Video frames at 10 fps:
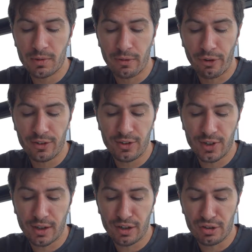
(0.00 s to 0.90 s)
offences
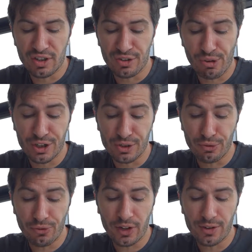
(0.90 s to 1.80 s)
taken into consideration
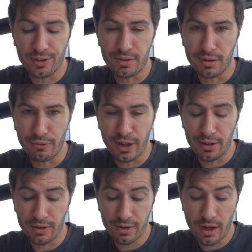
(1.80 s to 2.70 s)
are offences the
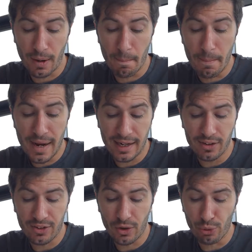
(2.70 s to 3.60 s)
defendant
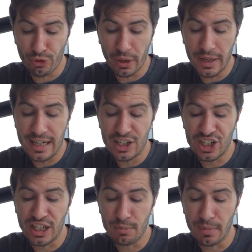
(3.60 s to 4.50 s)
admits, although
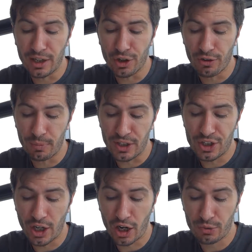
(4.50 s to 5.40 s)
he/she may not have been
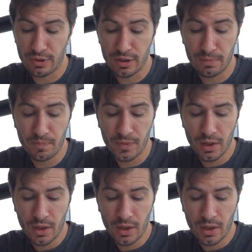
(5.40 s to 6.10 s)
charged with them.